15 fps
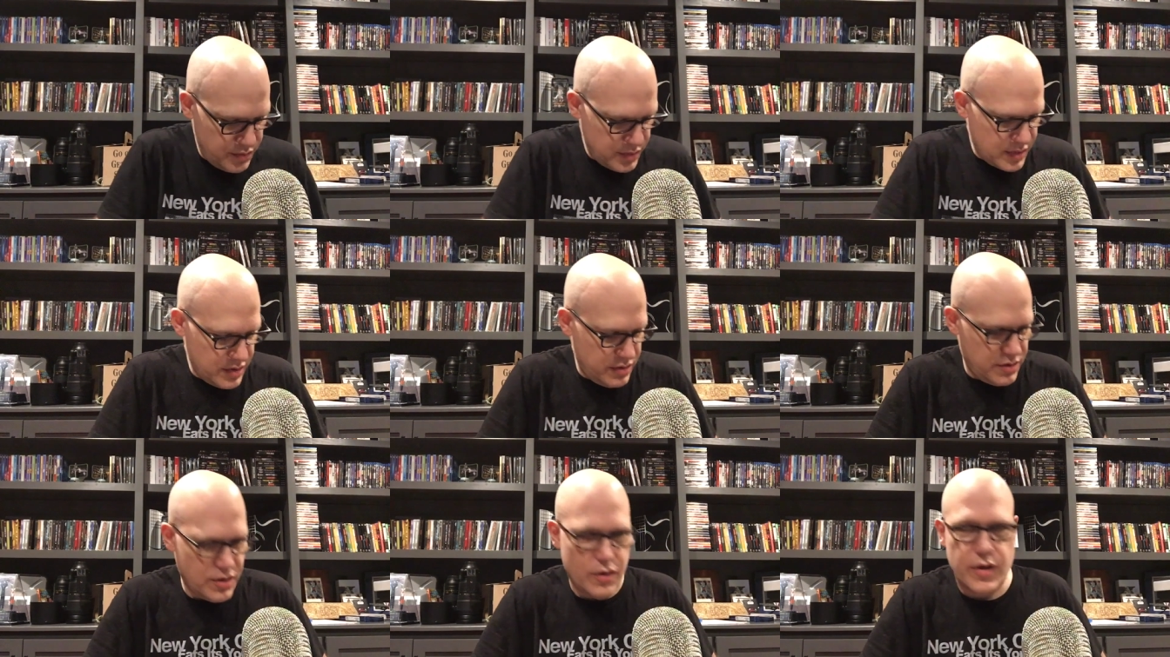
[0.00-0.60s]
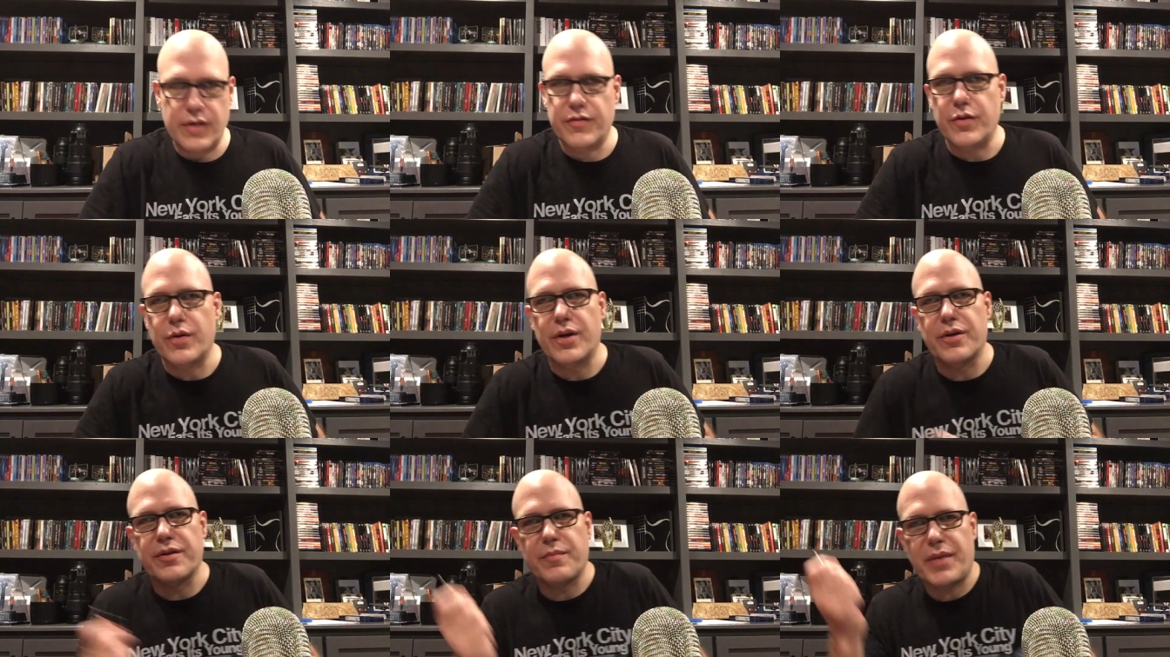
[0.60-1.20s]
Sorry if you
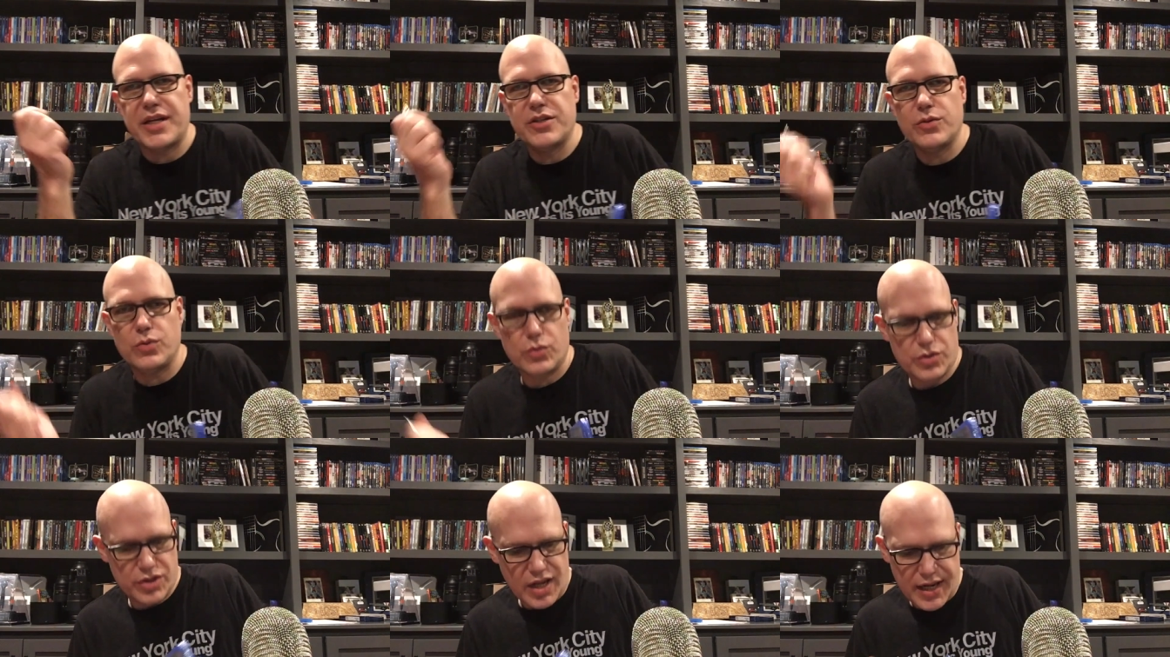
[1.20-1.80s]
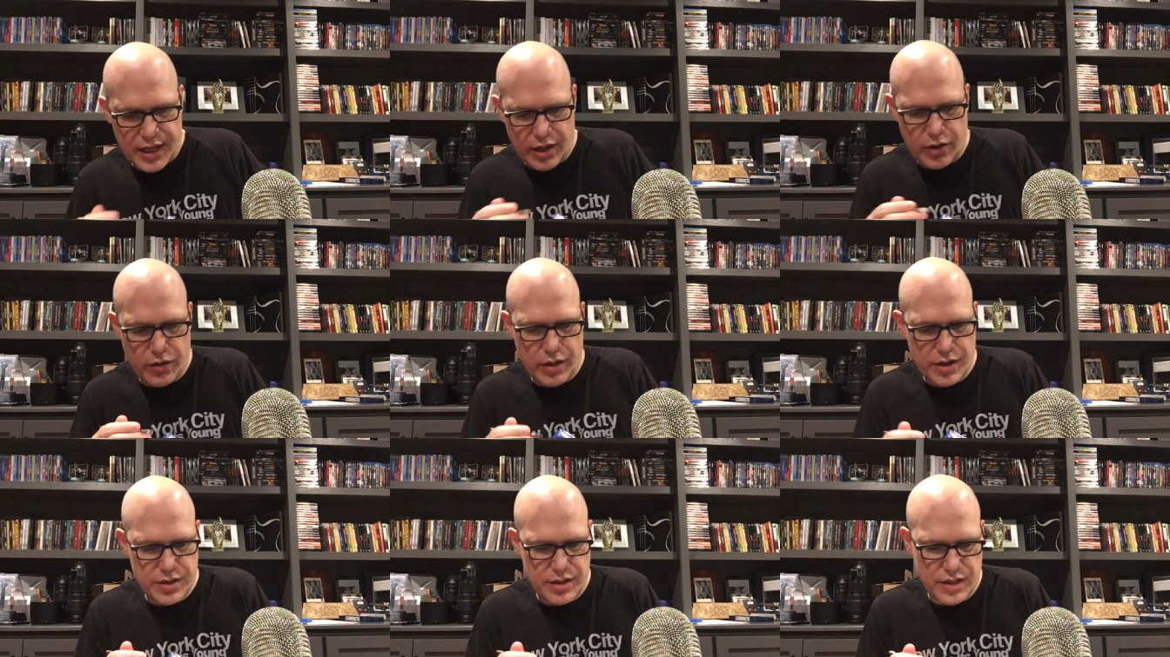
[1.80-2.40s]
hear the, my tool sliding
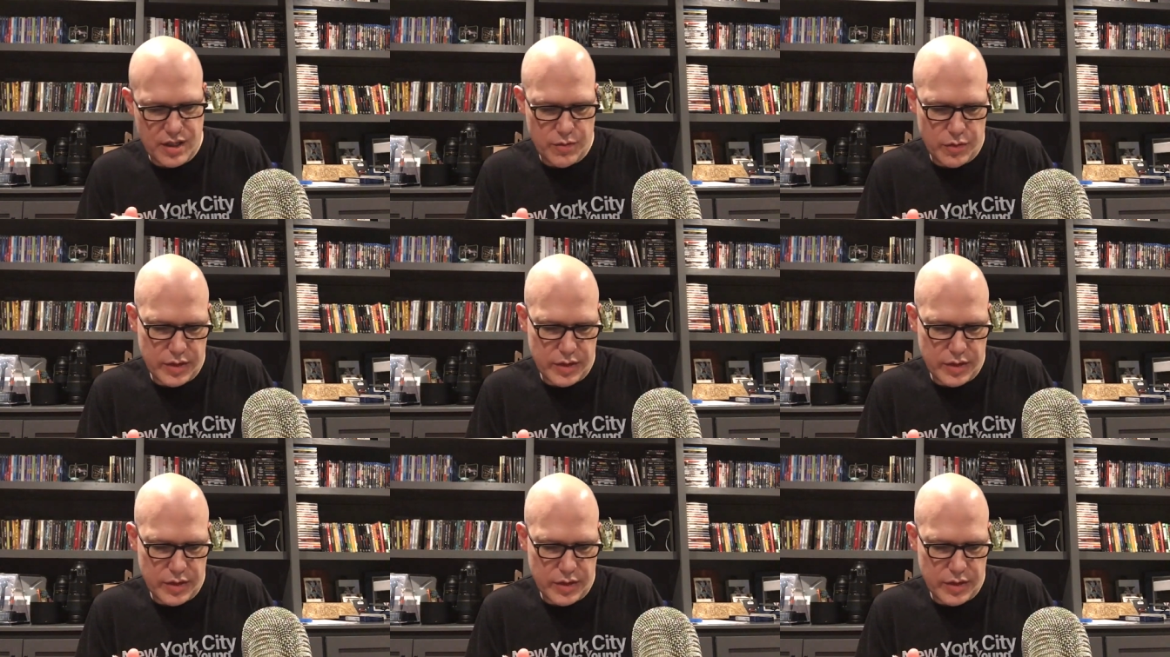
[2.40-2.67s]
across the table